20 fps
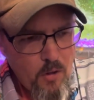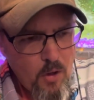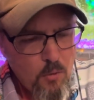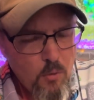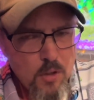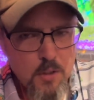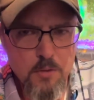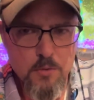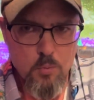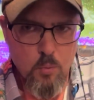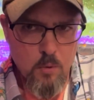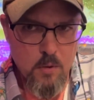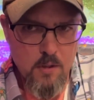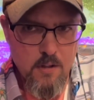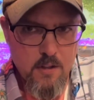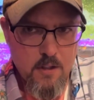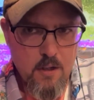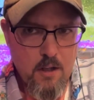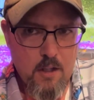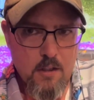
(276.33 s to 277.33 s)
it was one of
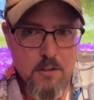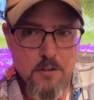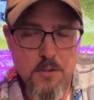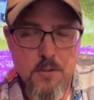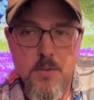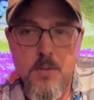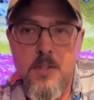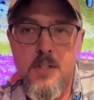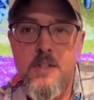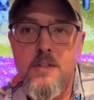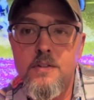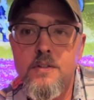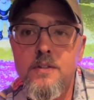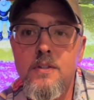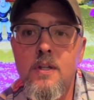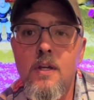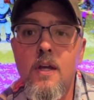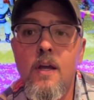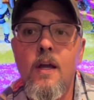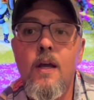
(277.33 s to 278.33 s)
the Call of Duties,
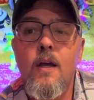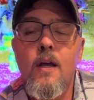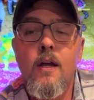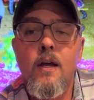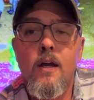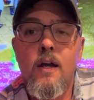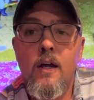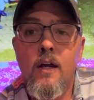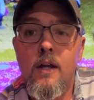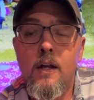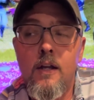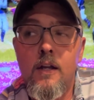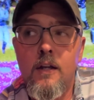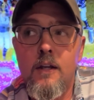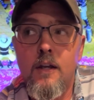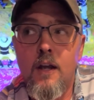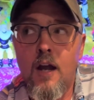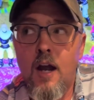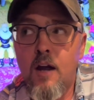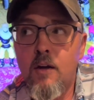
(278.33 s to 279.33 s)
and
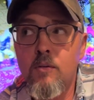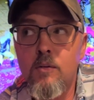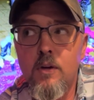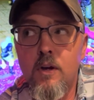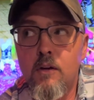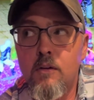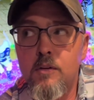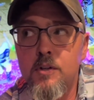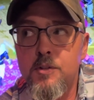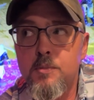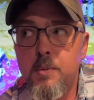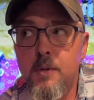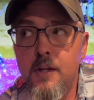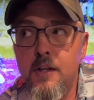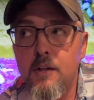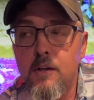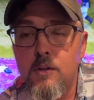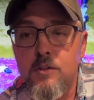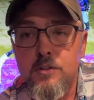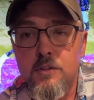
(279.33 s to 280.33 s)
I would always play
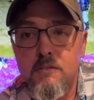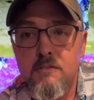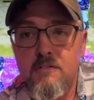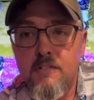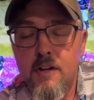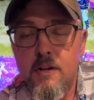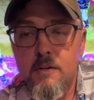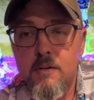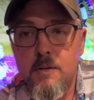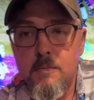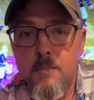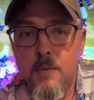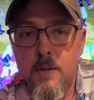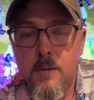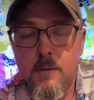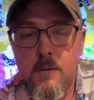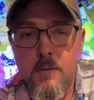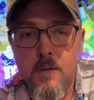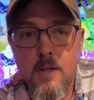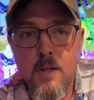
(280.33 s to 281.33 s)
those on veteran
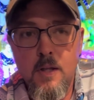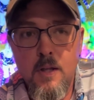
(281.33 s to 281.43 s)
mode.